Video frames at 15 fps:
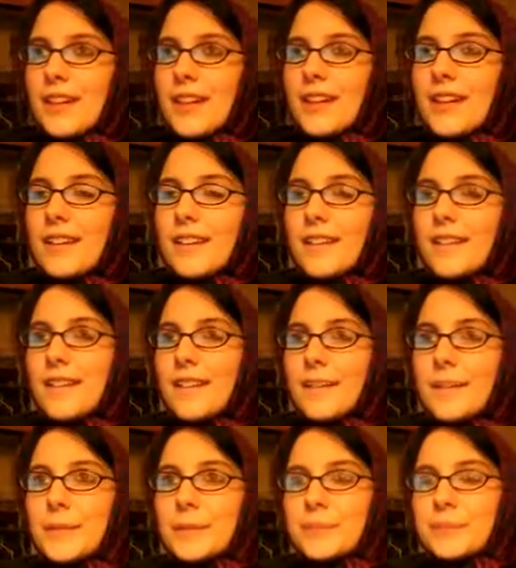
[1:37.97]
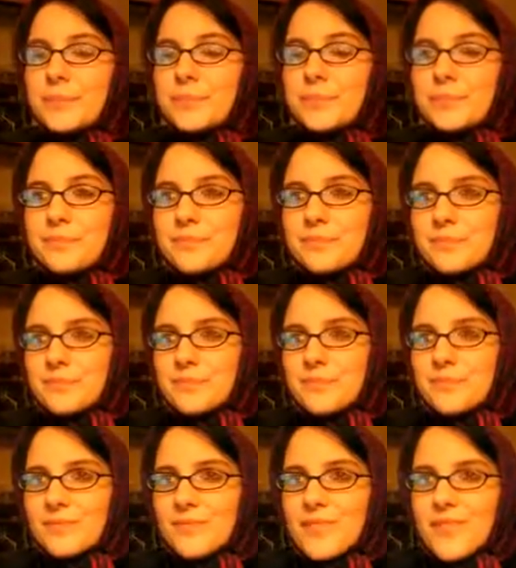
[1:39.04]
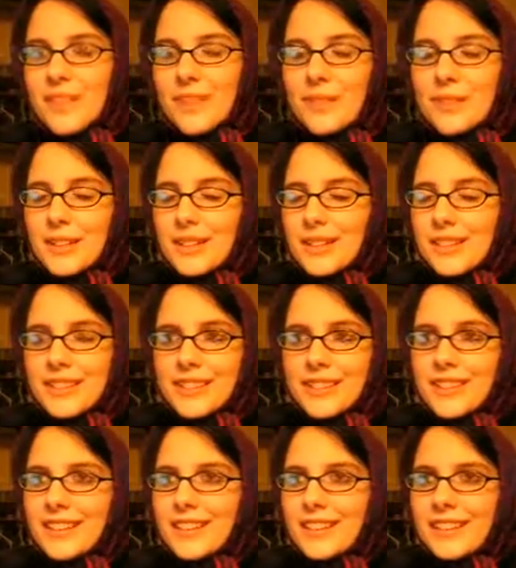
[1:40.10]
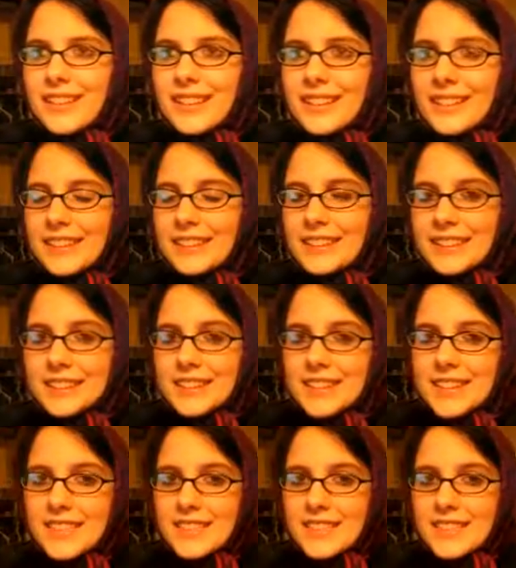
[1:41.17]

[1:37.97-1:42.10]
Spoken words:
And, I mean, it's just